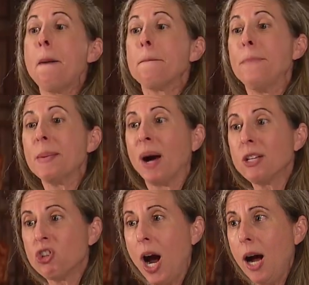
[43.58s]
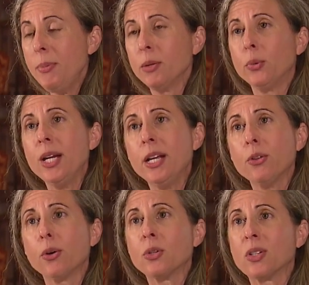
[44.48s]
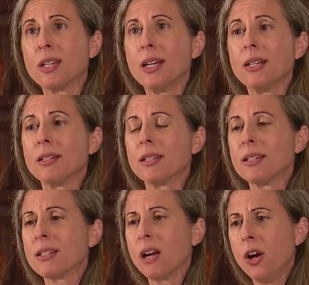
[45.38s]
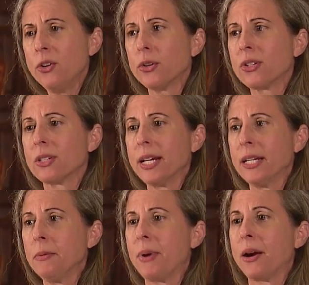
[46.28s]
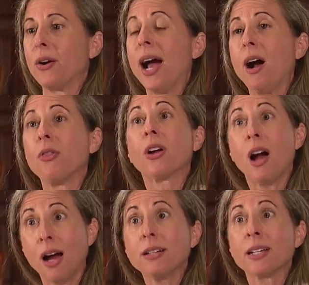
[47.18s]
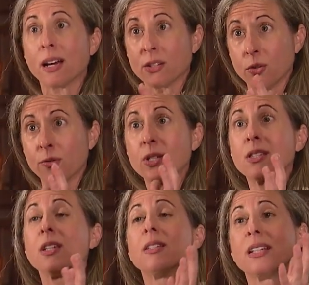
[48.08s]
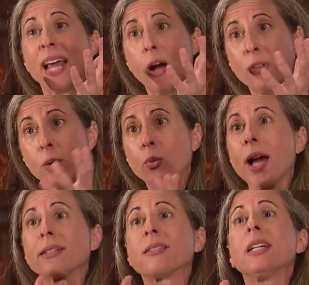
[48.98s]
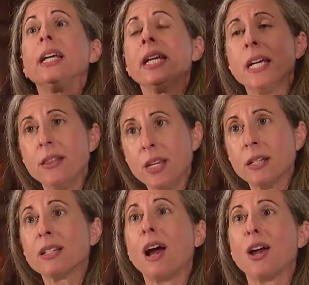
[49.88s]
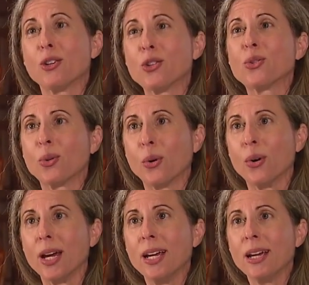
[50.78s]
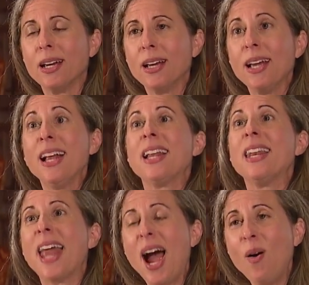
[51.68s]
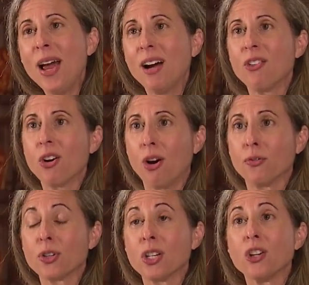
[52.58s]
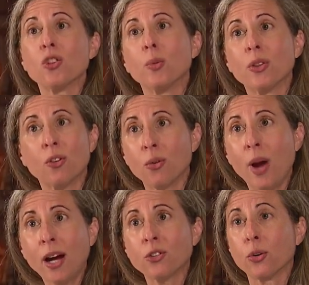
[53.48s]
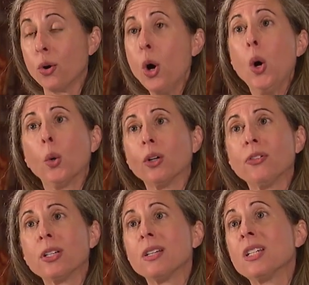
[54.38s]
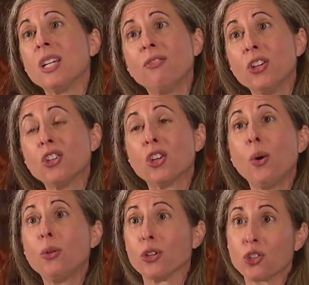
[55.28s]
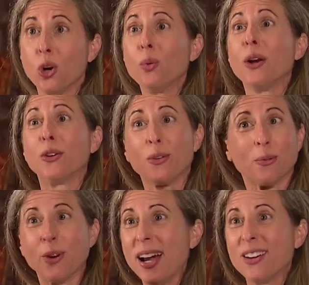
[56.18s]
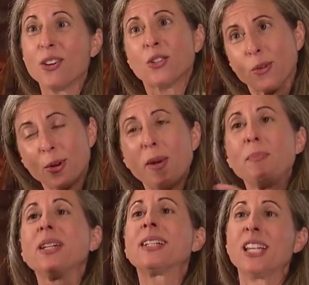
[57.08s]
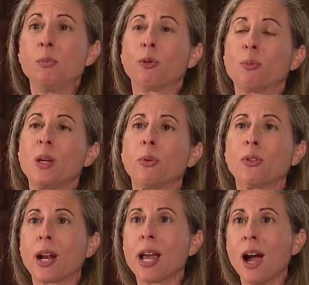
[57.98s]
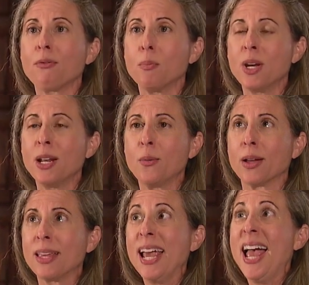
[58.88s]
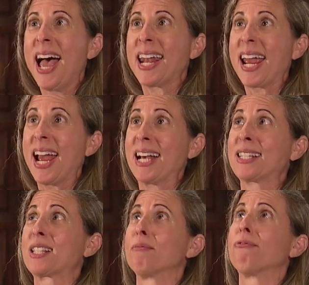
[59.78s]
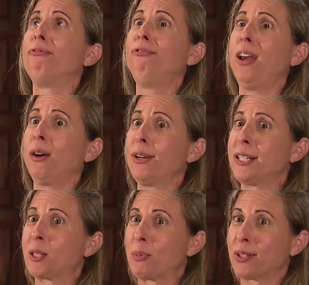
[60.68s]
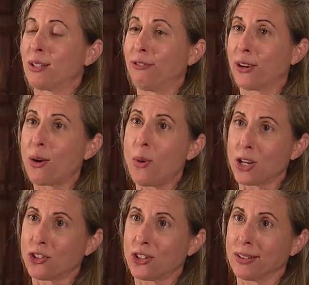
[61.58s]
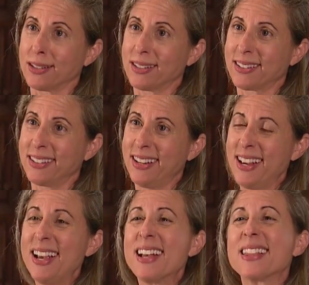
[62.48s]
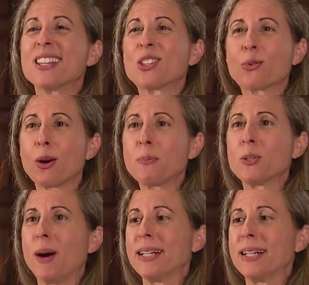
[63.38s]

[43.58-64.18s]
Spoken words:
But my job in reading those scenes is to understand better how the context of the scenes and how they rest in the entire story. Now I have a conversation with the director, or if it's a TV show, the showrunner, the writer. So there might be a team of people that I have a meeting with, and I ask them very specific questions. The script might